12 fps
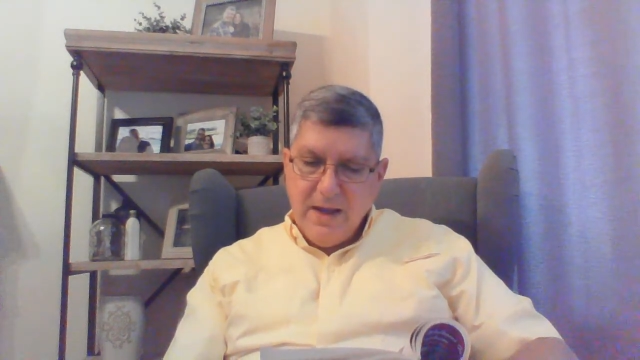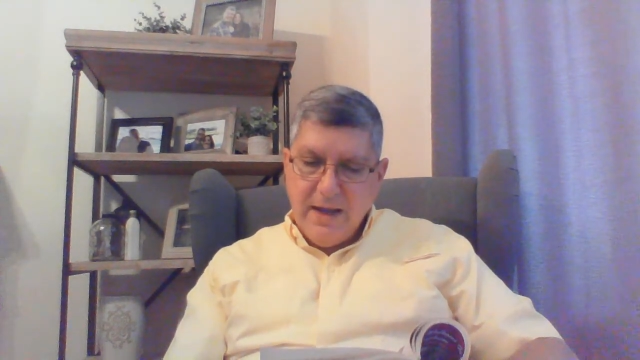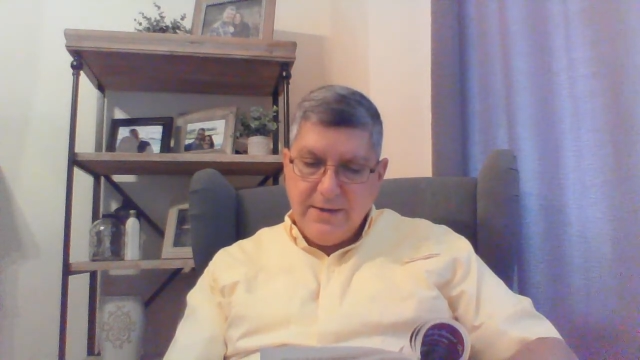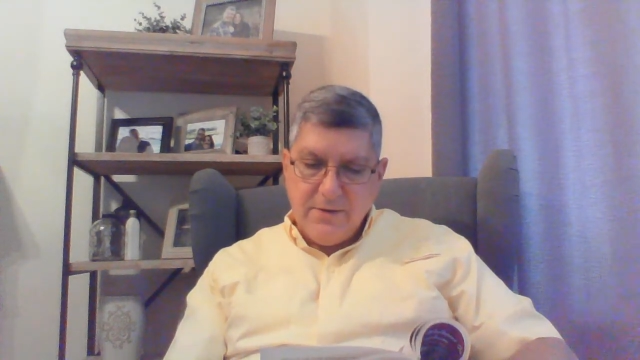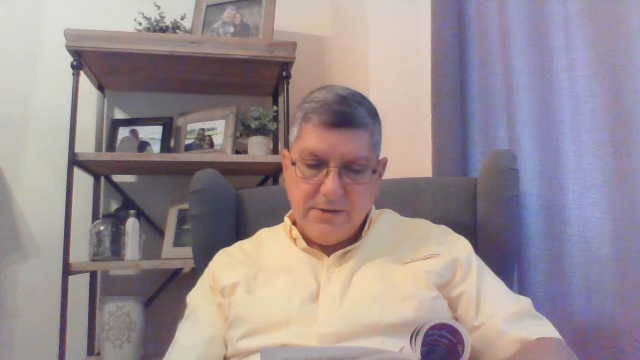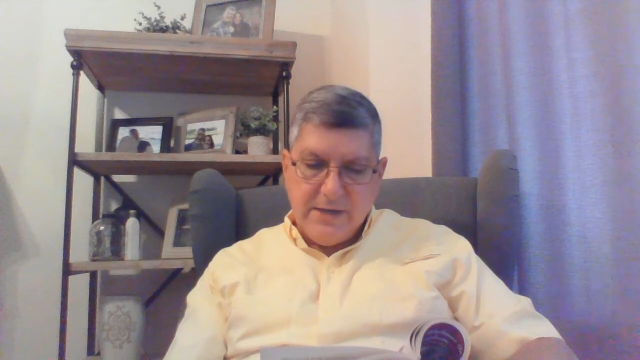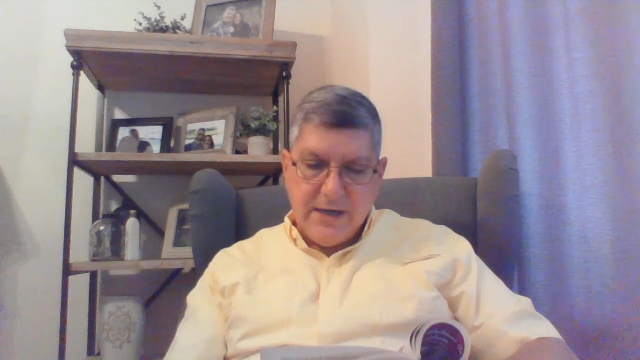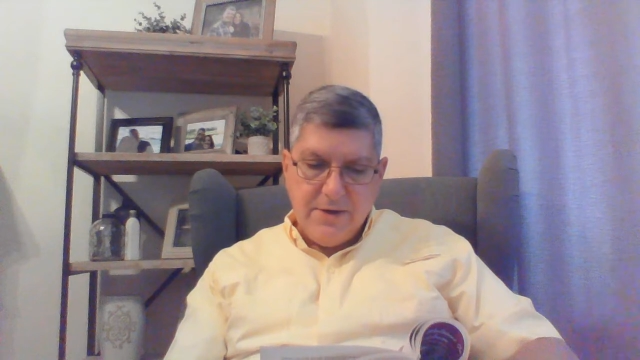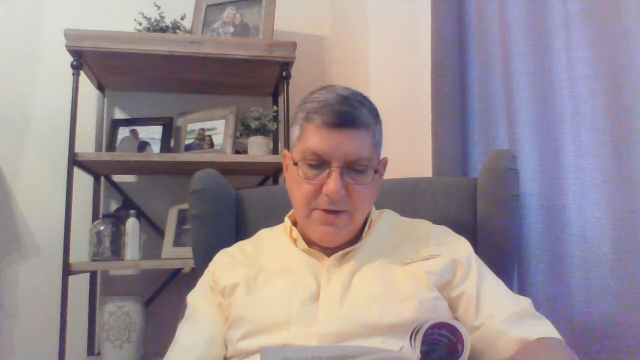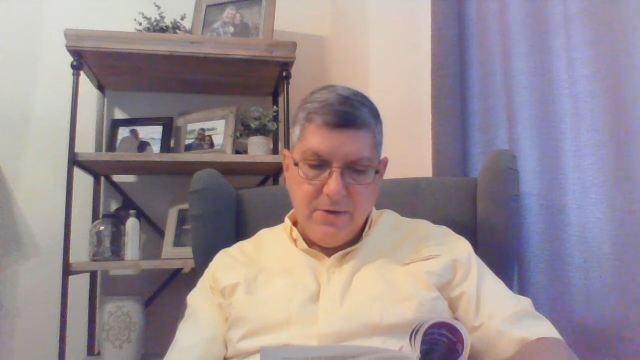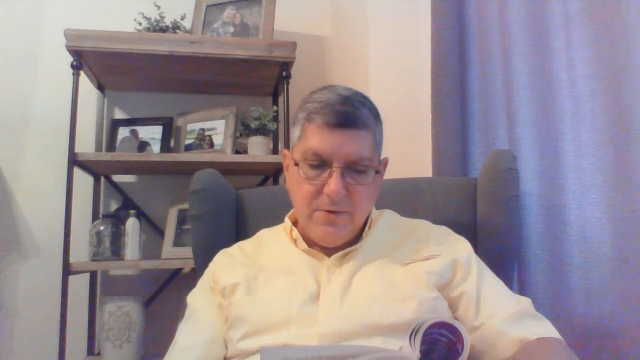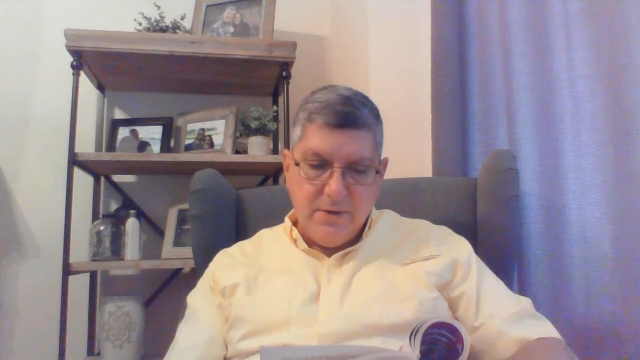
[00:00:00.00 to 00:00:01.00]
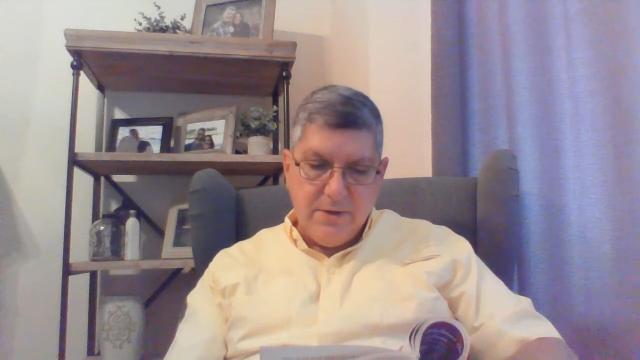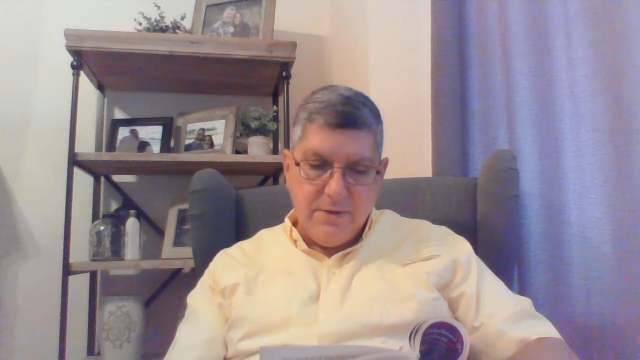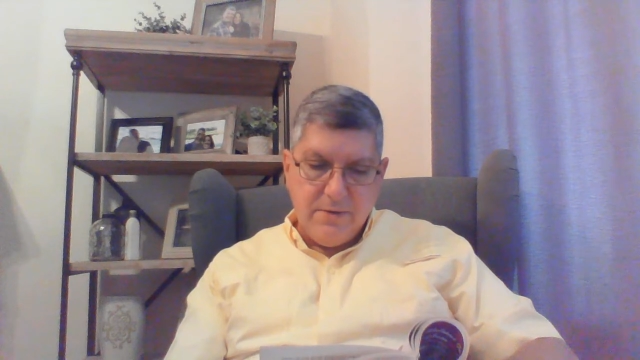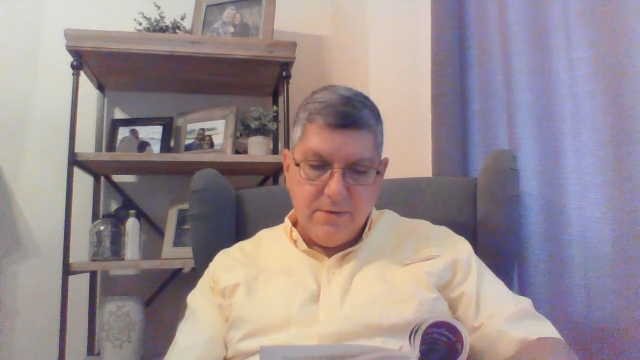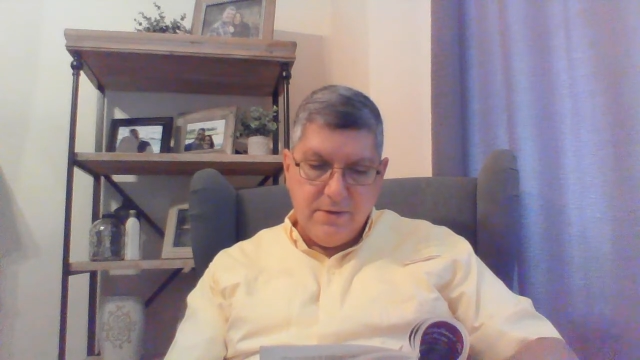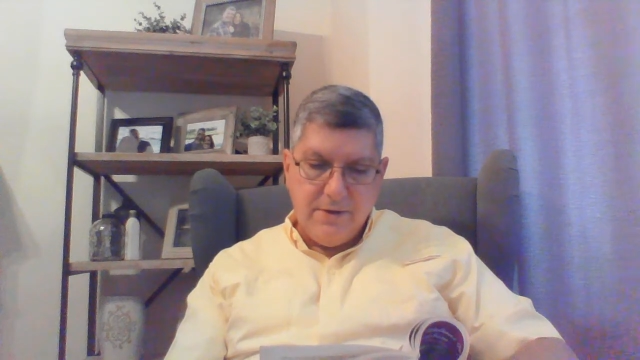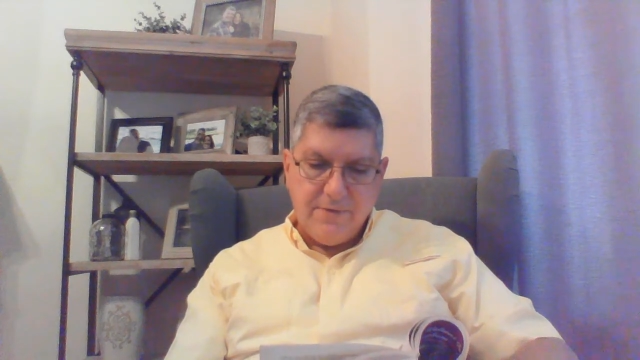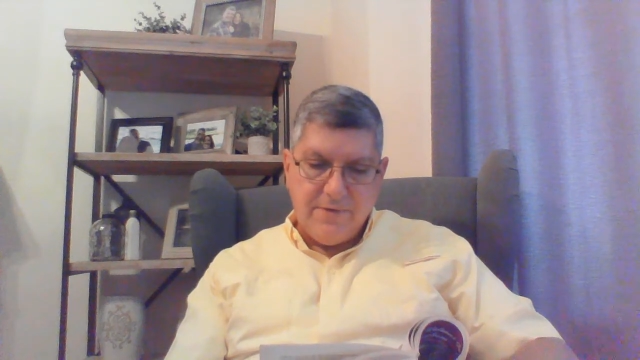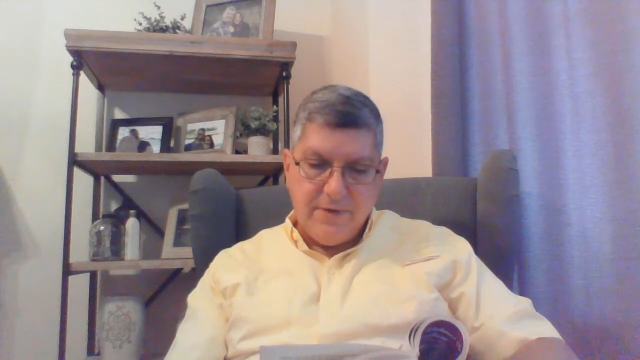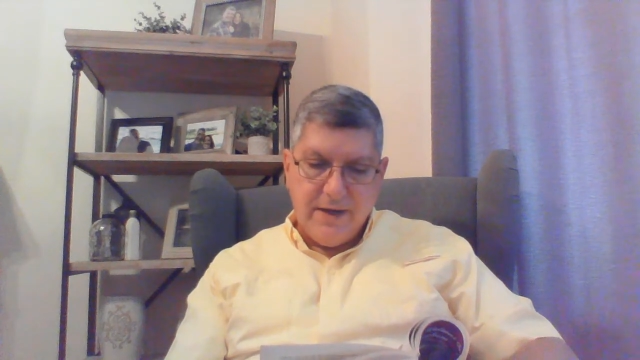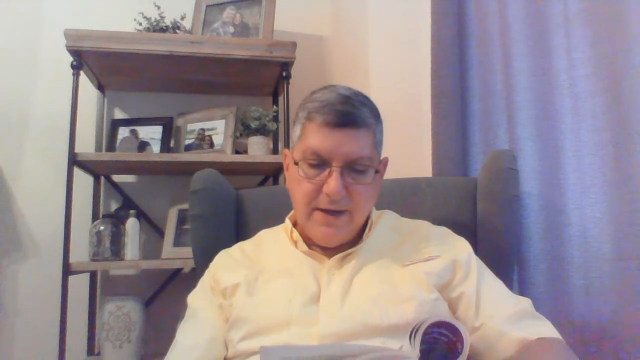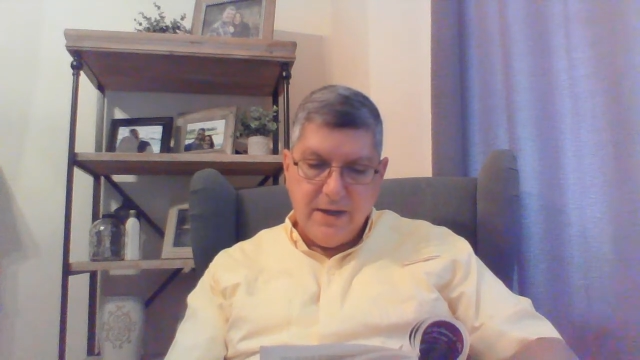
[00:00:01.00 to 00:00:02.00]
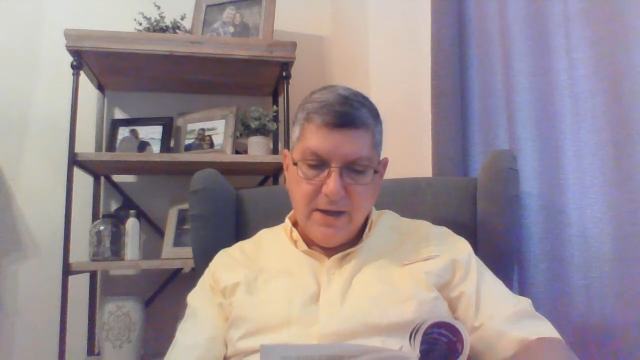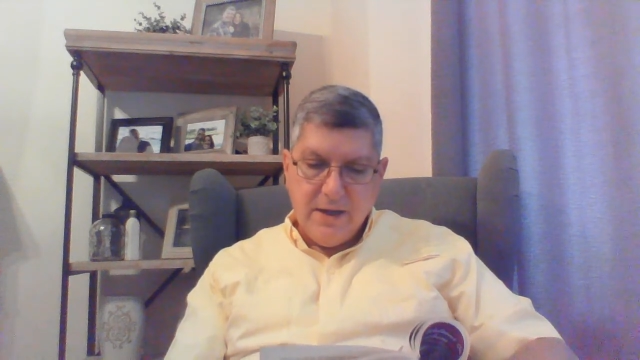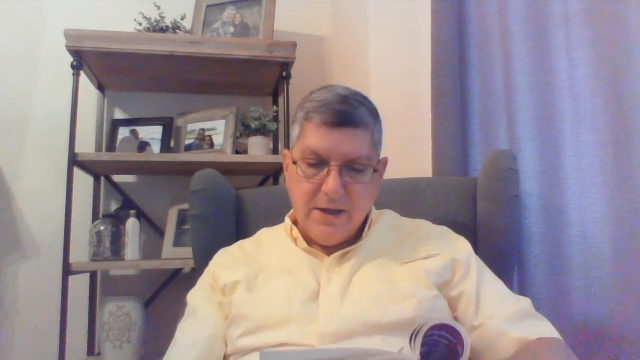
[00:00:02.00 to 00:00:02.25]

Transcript: I notice how you and your little flake